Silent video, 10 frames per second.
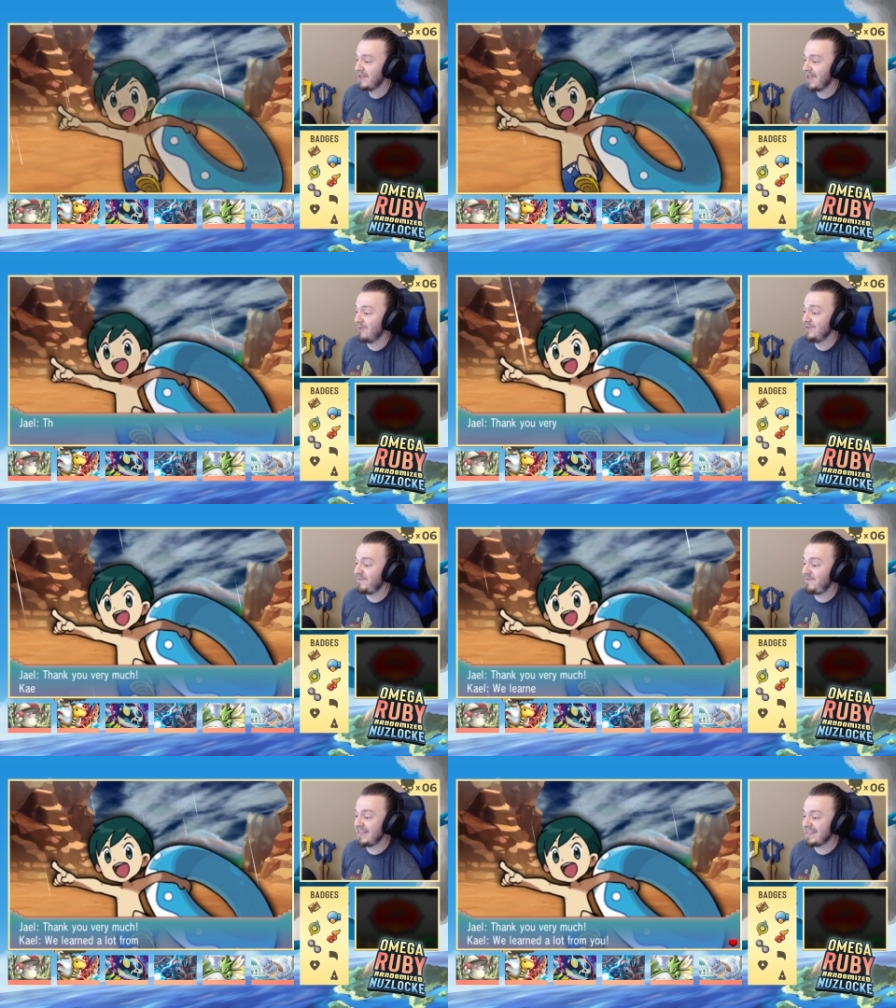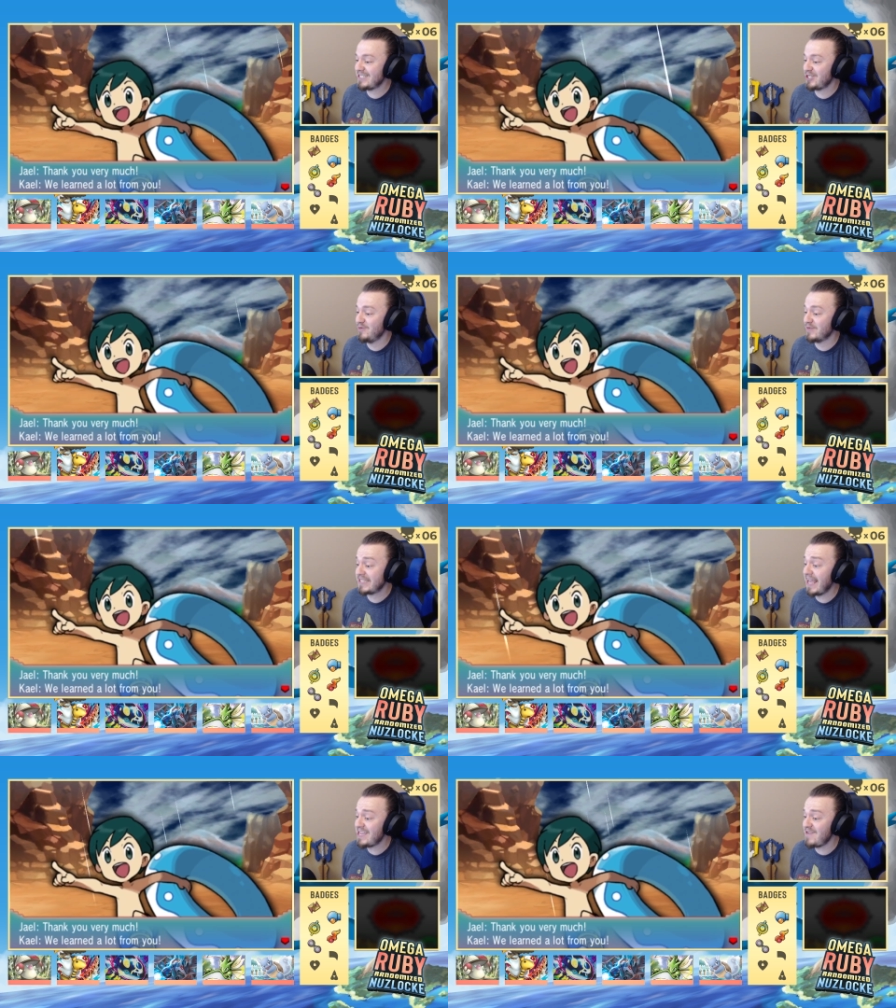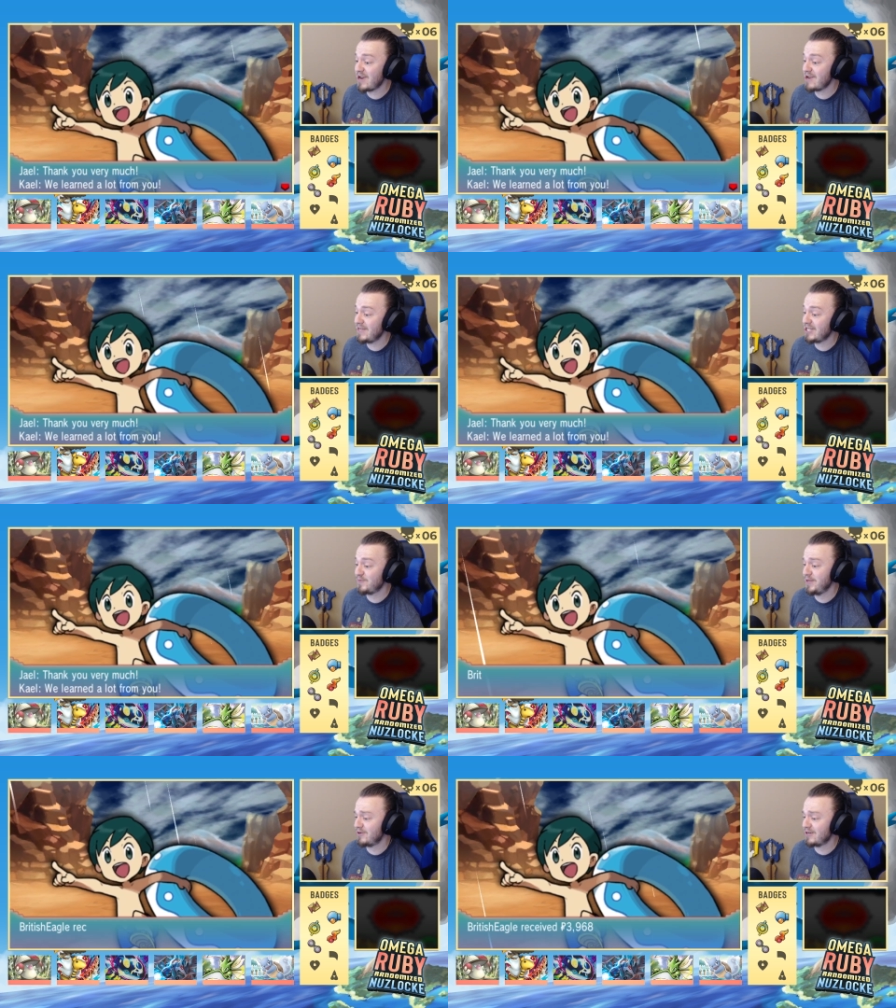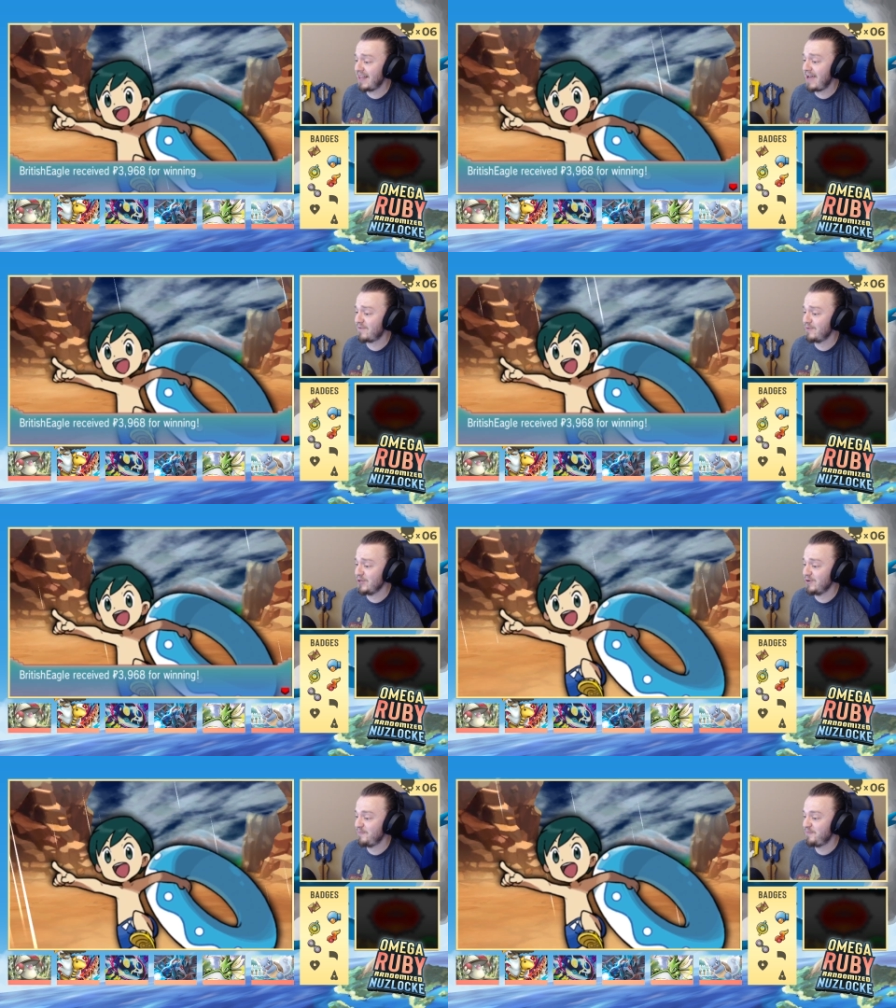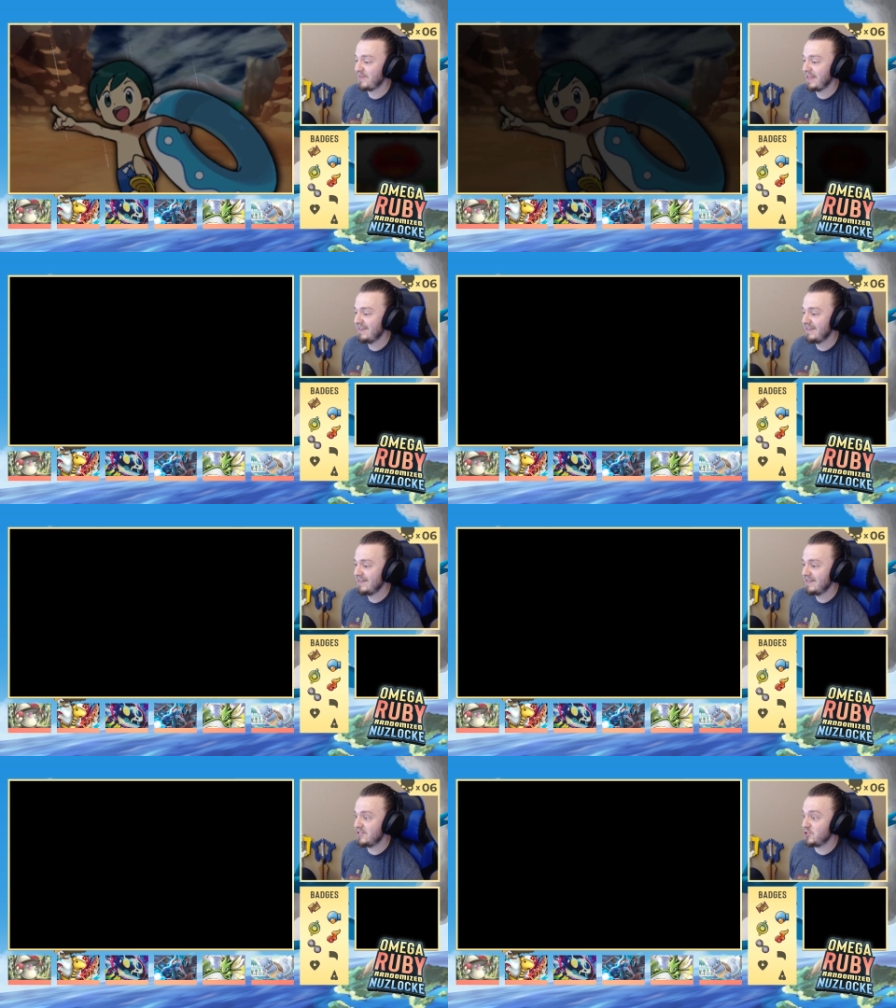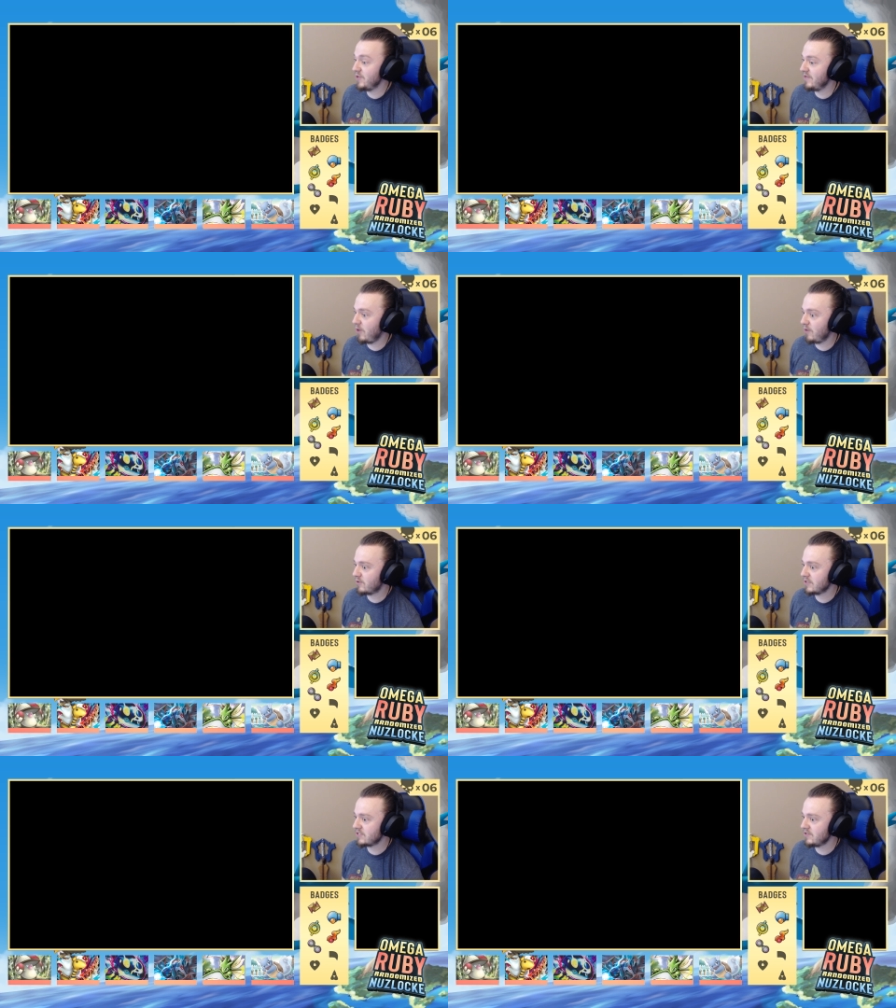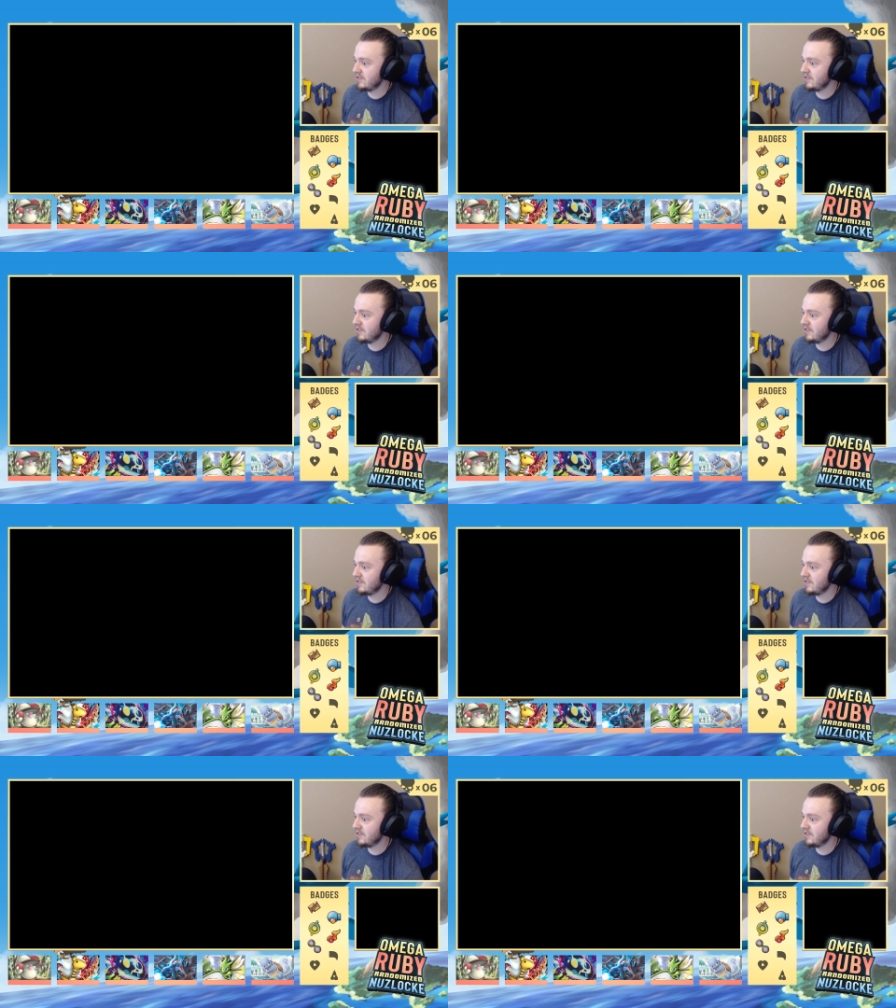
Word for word: And we defeated the Tubers. Thank you very much, we learned a lot from you. Do we evolve Crystal?